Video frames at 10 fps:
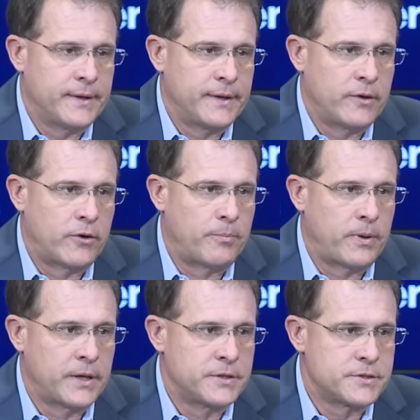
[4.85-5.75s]
I know our
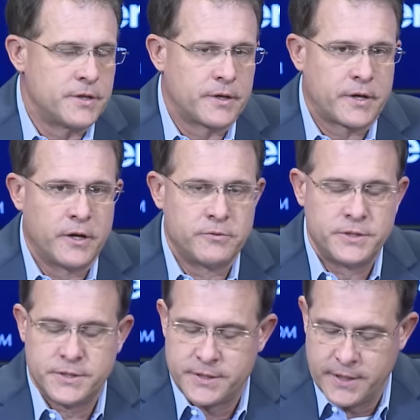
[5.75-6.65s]
players and our
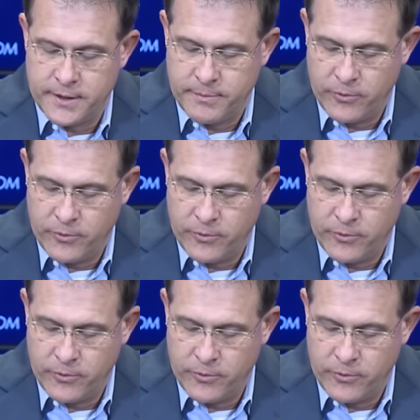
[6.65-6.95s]
coaches have